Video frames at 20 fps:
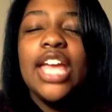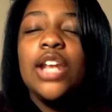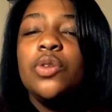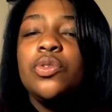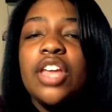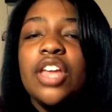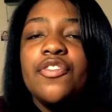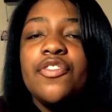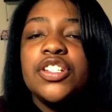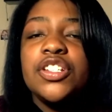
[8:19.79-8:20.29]
It'll
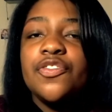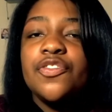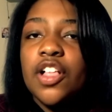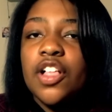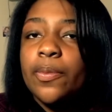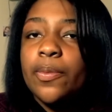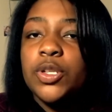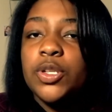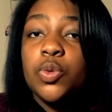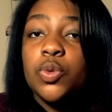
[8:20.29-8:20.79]
never
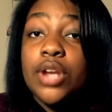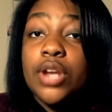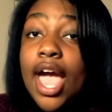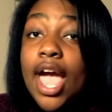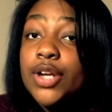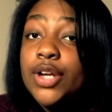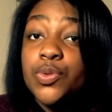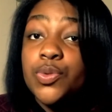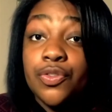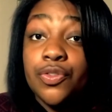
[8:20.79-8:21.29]
develop into an
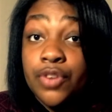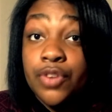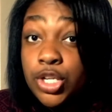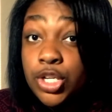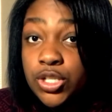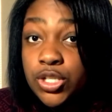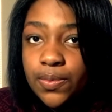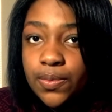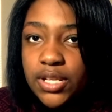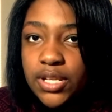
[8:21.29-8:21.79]
actual
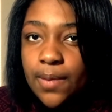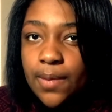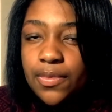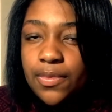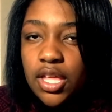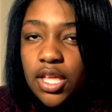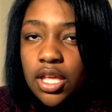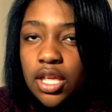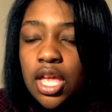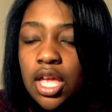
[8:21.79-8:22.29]
friendship type
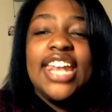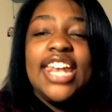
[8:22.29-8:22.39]
thing.